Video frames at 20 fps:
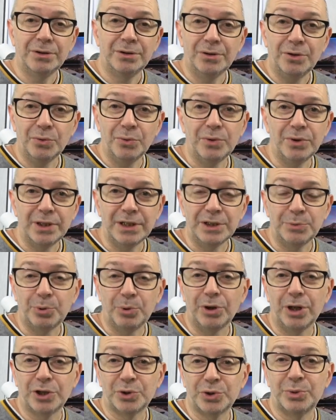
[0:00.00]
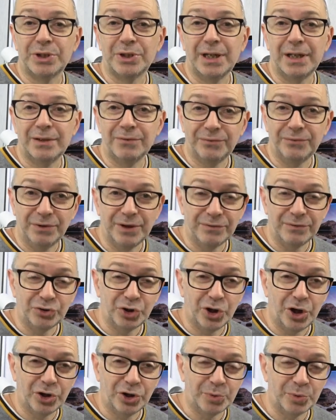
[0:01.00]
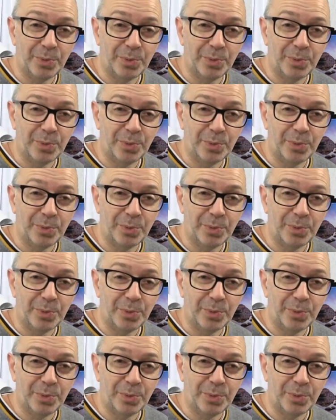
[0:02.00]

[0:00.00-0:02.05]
all of these products were sent in free of charge